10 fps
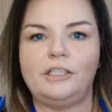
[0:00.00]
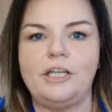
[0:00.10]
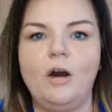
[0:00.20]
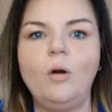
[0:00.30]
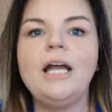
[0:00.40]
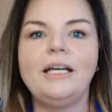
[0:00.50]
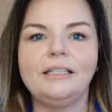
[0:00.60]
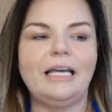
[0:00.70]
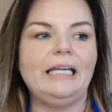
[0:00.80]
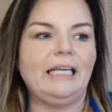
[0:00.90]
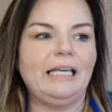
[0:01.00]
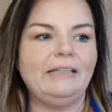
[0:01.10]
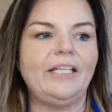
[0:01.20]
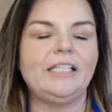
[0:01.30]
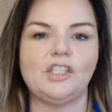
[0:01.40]

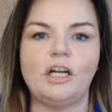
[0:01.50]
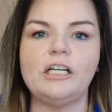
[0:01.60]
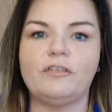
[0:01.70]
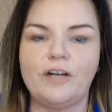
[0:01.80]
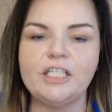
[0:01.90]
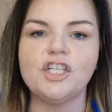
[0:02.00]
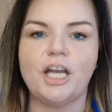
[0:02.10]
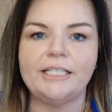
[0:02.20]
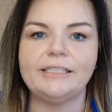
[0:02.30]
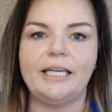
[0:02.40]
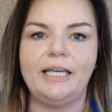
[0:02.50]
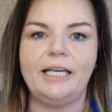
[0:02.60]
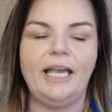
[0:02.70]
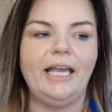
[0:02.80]
and then started franchising.